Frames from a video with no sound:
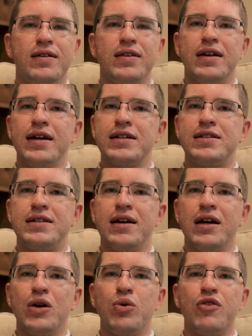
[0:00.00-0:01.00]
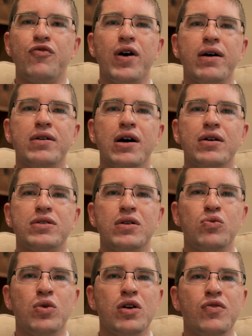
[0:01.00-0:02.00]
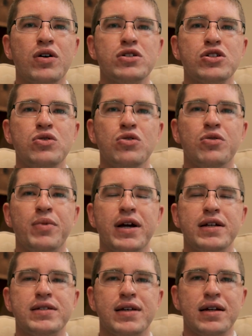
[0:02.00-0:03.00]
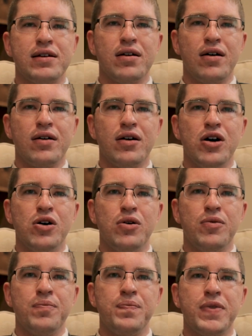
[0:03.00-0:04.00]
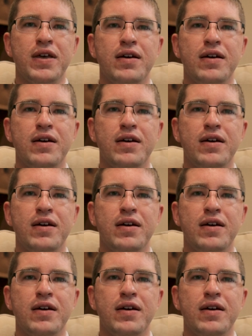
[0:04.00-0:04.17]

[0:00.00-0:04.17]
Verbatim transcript: The next day, we found out that one of our schoolmates had gone home.